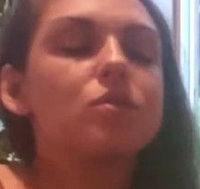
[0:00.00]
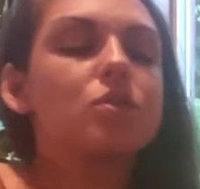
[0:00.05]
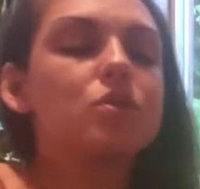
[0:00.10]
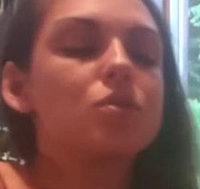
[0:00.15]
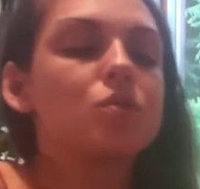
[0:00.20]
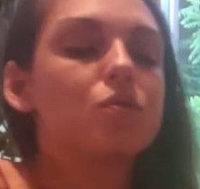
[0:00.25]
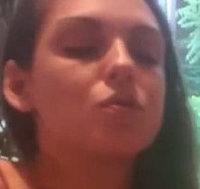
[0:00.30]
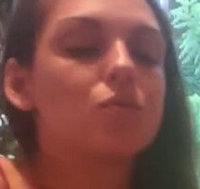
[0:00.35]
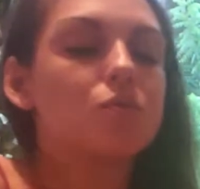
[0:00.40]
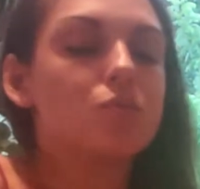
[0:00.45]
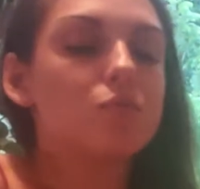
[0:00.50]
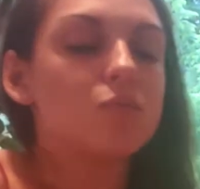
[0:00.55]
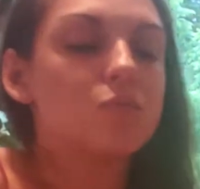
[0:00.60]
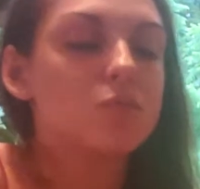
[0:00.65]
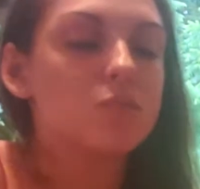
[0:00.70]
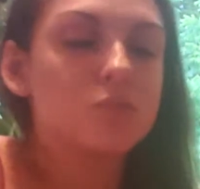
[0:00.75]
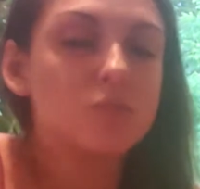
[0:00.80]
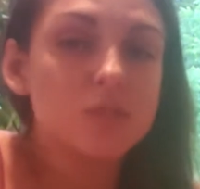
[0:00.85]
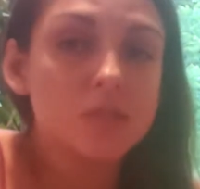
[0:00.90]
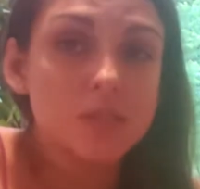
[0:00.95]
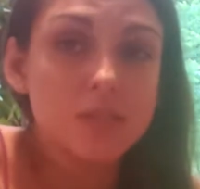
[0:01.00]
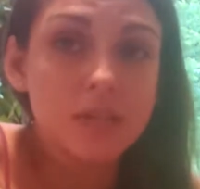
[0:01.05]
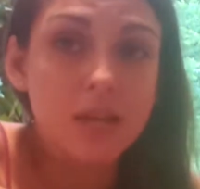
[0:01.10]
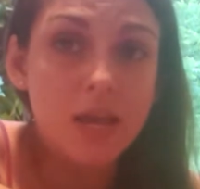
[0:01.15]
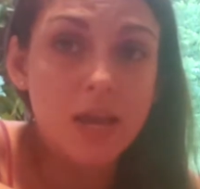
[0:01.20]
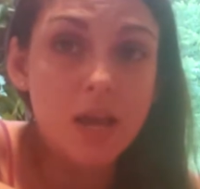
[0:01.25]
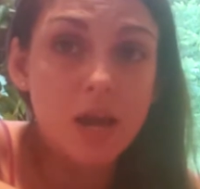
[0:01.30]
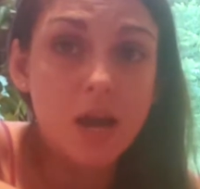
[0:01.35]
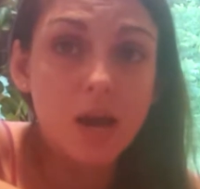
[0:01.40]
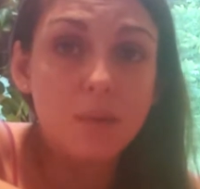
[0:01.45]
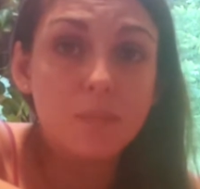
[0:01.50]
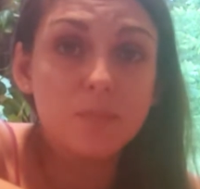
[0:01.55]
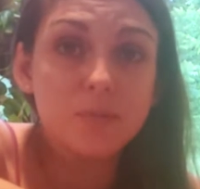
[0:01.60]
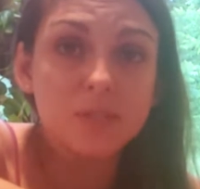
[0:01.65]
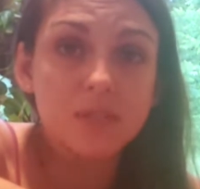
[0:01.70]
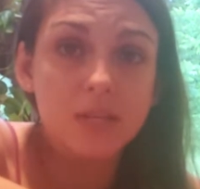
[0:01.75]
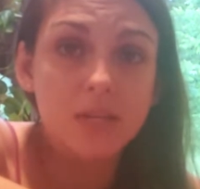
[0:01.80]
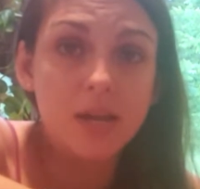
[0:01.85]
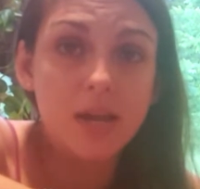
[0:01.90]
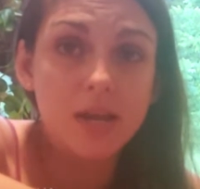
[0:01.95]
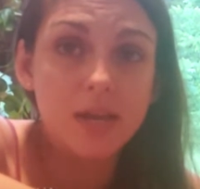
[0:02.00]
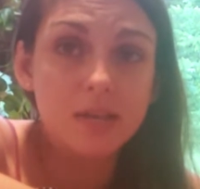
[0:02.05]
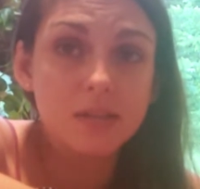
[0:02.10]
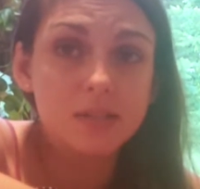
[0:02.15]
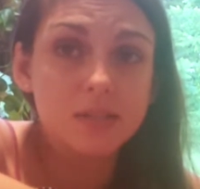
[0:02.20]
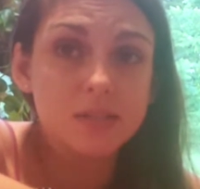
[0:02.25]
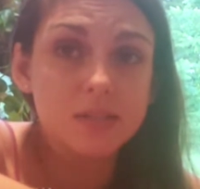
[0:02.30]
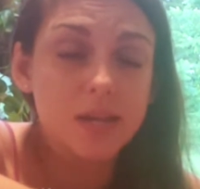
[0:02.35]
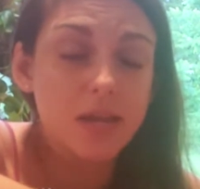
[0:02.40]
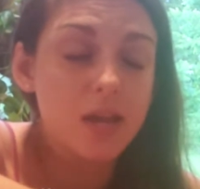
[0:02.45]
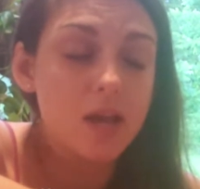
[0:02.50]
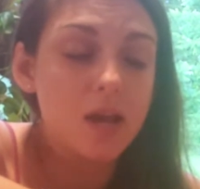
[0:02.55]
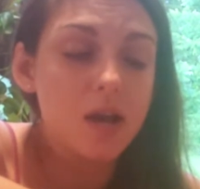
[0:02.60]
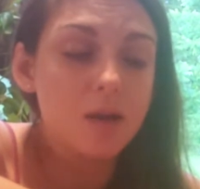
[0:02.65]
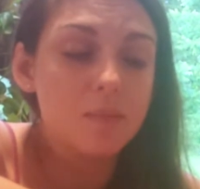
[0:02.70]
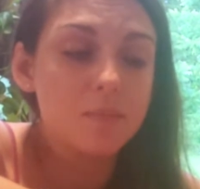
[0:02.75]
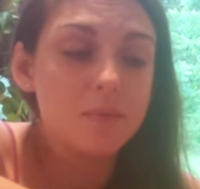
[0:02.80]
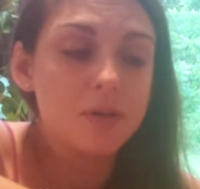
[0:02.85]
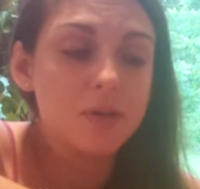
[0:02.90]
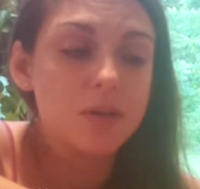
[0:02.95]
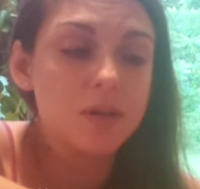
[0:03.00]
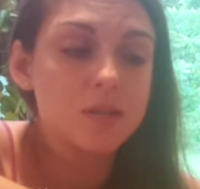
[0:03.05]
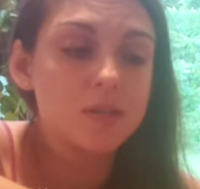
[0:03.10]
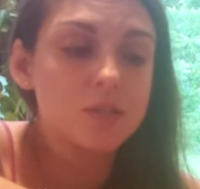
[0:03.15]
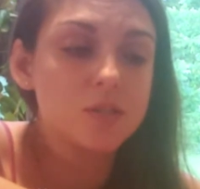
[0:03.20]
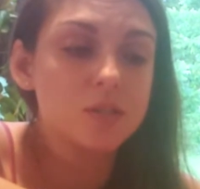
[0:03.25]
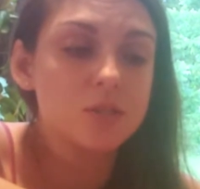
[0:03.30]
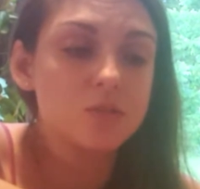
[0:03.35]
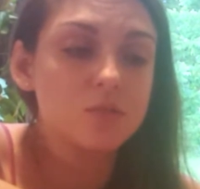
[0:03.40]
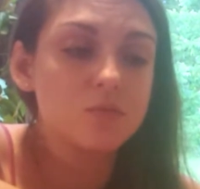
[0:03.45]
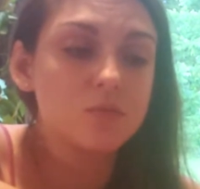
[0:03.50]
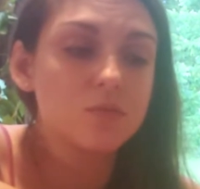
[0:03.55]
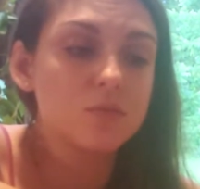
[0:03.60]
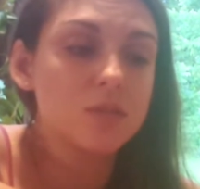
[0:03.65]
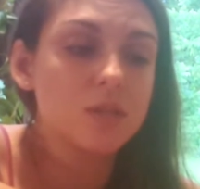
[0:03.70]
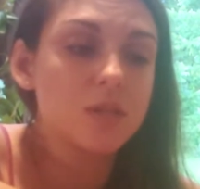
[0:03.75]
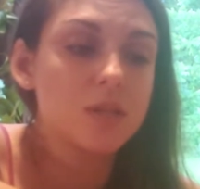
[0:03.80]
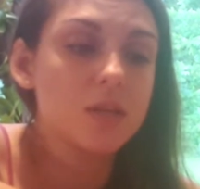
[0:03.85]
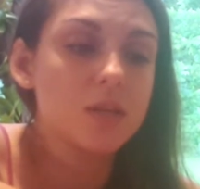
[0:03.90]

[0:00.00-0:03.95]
to stay up tonight, stay up into